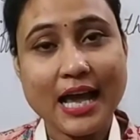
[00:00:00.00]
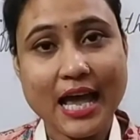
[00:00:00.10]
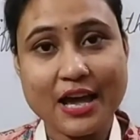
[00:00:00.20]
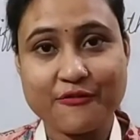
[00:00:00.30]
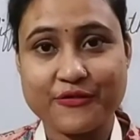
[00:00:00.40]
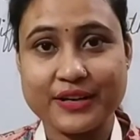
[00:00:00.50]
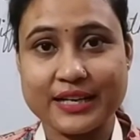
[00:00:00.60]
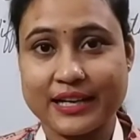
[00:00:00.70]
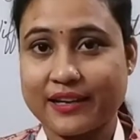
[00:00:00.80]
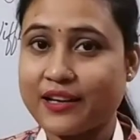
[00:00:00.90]
every
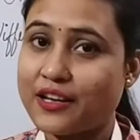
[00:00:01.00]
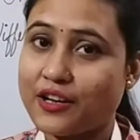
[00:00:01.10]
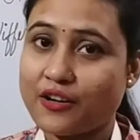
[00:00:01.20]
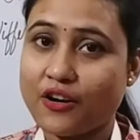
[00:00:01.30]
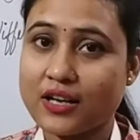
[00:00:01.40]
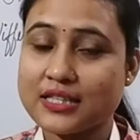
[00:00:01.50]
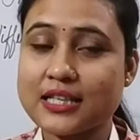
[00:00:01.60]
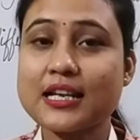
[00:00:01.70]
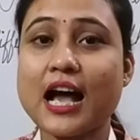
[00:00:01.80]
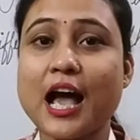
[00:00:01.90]
day. Got
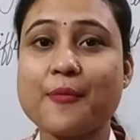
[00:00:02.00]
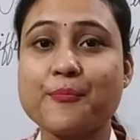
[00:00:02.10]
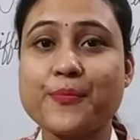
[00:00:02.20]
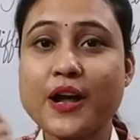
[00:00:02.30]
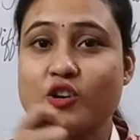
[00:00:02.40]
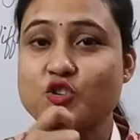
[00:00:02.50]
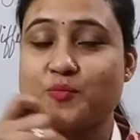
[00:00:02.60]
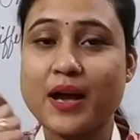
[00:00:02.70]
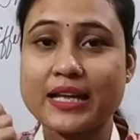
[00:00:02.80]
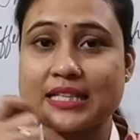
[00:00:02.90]
it? I brush
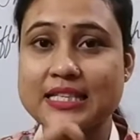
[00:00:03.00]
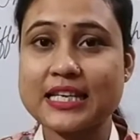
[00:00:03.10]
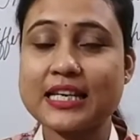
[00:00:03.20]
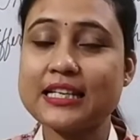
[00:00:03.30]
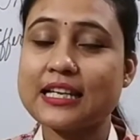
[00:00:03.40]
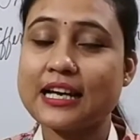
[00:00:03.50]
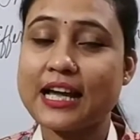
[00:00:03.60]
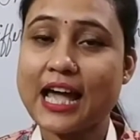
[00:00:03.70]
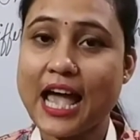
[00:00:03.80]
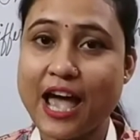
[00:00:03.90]
my teeth
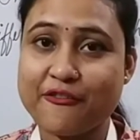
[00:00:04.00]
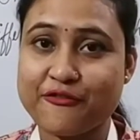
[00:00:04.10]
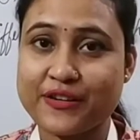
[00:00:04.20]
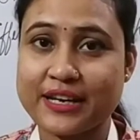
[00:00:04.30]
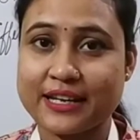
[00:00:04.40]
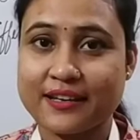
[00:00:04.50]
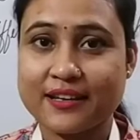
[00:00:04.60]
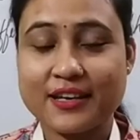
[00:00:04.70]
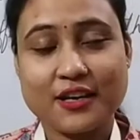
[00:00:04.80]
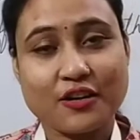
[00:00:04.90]
every day.
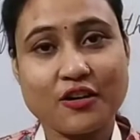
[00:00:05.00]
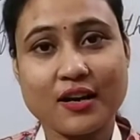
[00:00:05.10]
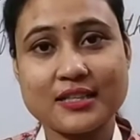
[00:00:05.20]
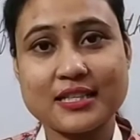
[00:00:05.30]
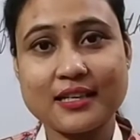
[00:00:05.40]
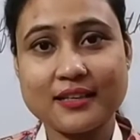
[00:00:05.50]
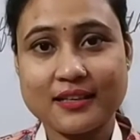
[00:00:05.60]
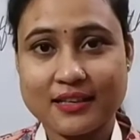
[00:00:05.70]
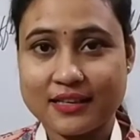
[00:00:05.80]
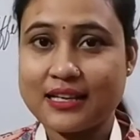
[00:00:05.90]
Got it?
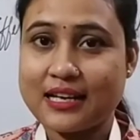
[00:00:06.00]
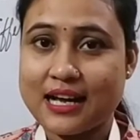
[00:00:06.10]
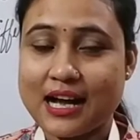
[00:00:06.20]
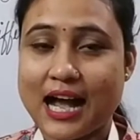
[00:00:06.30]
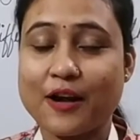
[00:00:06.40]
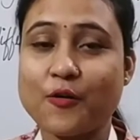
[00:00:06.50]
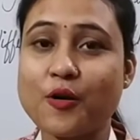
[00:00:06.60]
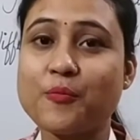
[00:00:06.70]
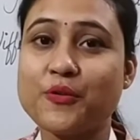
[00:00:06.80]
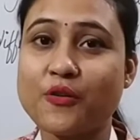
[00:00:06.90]
I
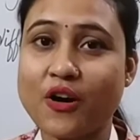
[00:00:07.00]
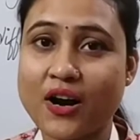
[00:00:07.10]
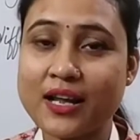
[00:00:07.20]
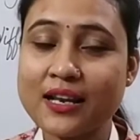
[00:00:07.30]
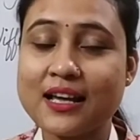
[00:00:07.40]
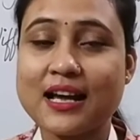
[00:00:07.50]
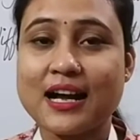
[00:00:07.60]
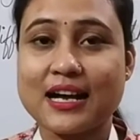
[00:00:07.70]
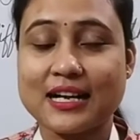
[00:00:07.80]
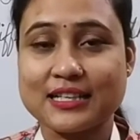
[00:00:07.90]
hope you all
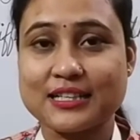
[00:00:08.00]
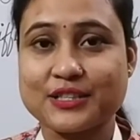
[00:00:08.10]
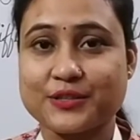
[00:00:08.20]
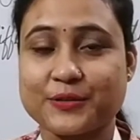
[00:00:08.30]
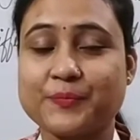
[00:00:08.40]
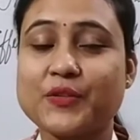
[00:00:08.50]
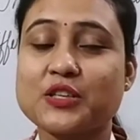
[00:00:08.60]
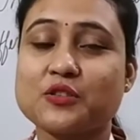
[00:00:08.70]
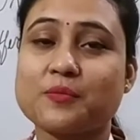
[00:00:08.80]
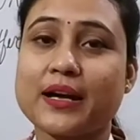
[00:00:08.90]
understood.
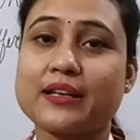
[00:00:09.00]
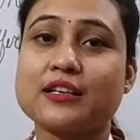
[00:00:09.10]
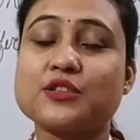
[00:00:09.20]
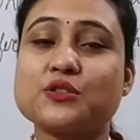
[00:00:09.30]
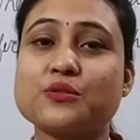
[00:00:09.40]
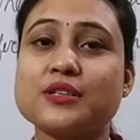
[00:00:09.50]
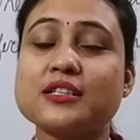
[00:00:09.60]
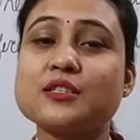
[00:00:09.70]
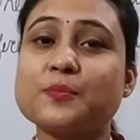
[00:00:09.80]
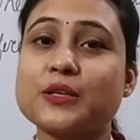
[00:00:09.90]
So my dear
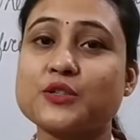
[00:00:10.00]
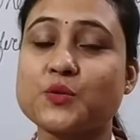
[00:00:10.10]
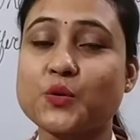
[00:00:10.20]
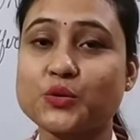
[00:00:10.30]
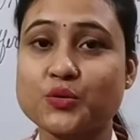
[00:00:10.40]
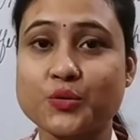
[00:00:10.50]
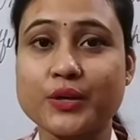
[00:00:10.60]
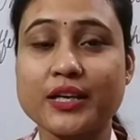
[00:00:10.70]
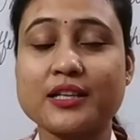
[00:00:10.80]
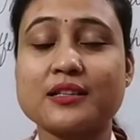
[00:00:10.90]
students, please go
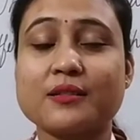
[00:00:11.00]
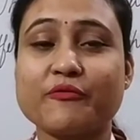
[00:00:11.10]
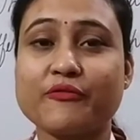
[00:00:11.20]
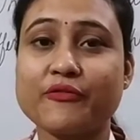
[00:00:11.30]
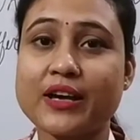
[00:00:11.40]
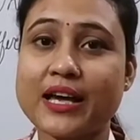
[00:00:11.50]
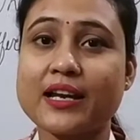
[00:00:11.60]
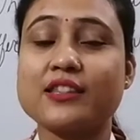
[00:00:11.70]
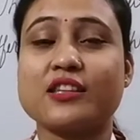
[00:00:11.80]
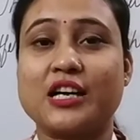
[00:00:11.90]
through it
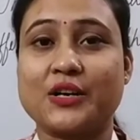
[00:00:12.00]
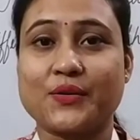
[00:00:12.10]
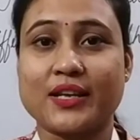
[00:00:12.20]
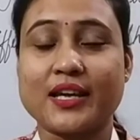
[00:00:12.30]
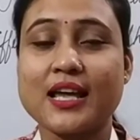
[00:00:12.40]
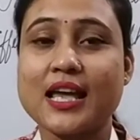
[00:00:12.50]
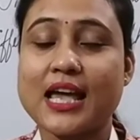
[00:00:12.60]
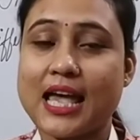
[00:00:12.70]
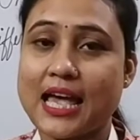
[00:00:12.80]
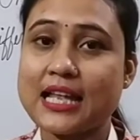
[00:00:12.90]
very thoroughly.
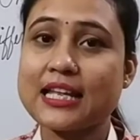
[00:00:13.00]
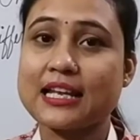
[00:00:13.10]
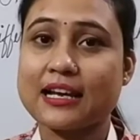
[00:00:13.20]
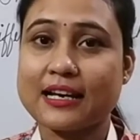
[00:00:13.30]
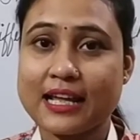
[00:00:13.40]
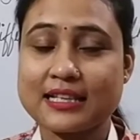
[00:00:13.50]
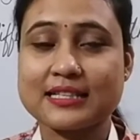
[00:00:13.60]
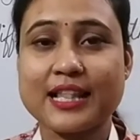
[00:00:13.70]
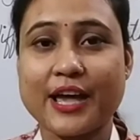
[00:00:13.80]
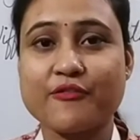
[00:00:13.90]
And in our
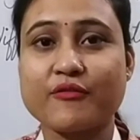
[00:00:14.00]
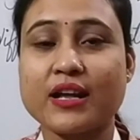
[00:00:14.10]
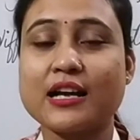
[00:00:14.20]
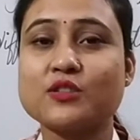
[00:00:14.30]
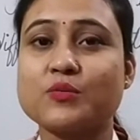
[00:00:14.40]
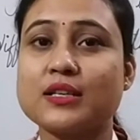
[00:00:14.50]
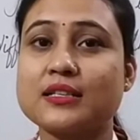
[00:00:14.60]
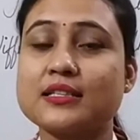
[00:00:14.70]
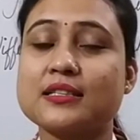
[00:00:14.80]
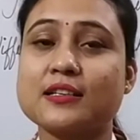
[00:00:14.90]
next live class, we'll
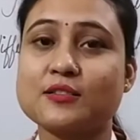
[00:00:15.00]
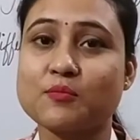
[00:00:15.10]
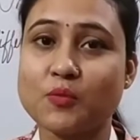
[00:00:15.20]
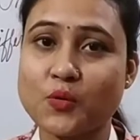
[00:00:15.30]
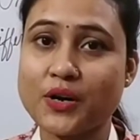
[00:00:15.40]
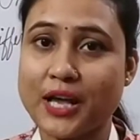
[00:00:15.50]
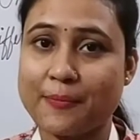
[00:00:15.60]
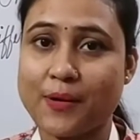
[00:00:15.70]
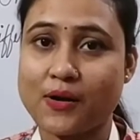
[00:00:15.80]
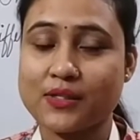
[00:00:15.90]
discuss more
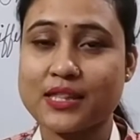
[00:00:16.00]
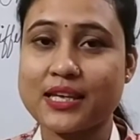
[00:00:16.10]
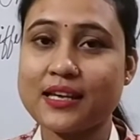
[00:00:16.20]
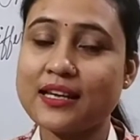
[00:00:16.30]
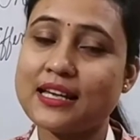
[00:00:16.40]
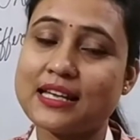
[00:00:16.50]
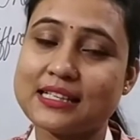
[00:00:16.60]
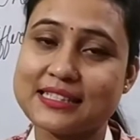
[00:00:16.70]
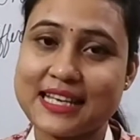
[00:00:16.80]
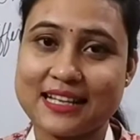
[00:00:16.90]
about the
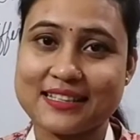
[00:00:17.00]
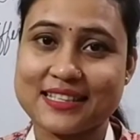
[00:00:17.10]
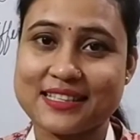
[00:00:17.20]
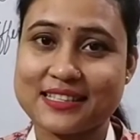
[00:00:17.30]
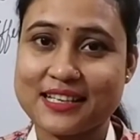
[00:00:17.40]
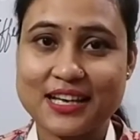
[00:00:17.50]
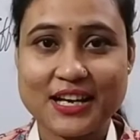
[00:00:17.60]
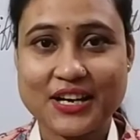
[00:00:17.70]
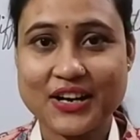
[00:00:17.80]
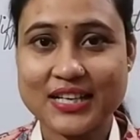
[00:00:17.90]
tenses.
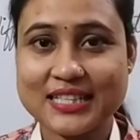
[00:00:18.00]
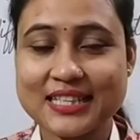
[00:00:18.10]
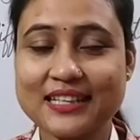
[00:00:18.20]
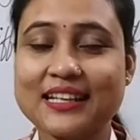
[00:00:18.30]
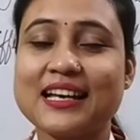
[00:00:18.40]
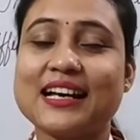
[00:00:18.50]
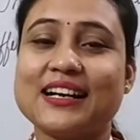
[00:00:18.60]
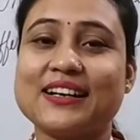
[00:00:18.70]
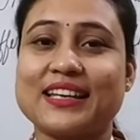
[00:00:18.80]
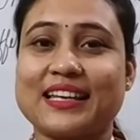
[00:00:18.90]
Got it?
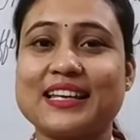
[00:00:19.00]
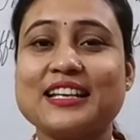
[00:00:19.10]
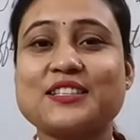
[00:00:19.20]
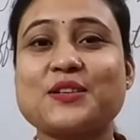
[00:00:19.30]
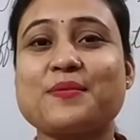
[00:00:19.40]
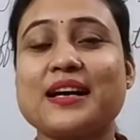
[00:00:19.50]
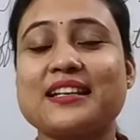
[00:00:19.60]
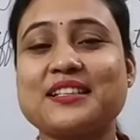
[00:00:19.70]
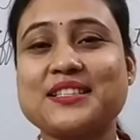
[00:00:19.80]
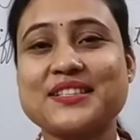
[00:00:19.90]
Okay. So my
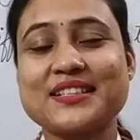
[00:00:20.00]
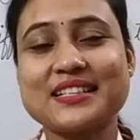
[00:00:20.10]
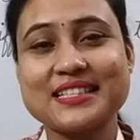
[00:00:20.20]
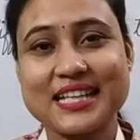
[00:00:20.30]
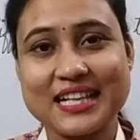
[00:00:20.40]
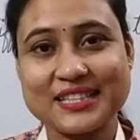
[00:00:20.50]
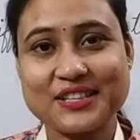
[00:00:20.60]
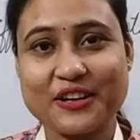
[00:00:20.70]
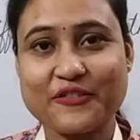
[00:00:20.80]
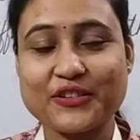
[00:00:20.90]
dear students, that's
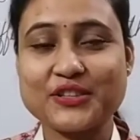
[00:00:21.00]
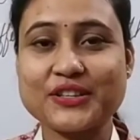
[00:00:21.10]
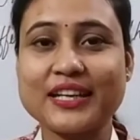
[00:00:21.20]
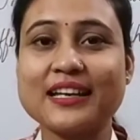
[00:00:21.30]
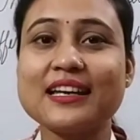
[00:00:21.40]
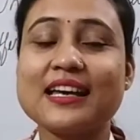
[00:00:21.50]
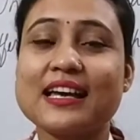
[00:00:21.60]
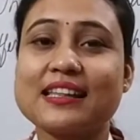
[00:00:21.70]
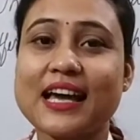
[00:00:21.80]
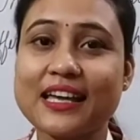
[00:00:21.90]
all for today.
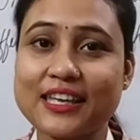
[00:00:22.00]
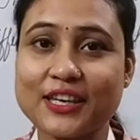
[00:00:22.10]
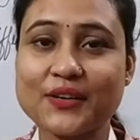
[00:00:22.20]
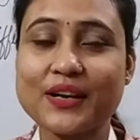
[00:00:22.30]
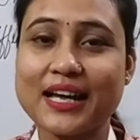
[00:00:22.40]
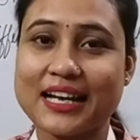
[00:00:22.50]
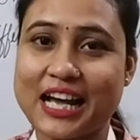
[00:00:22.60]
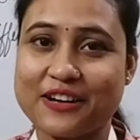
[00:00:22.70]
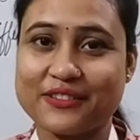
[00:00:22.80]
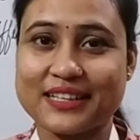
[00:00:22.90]
Thank you and
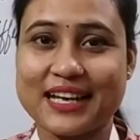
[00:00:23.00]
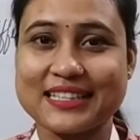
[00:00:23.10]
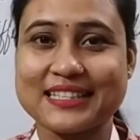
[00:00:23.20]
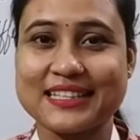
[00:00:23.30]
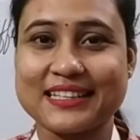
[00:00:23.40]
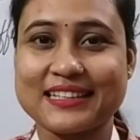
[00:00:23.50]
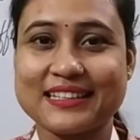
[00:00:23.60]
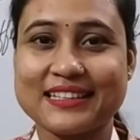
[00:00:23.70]
have a nice day.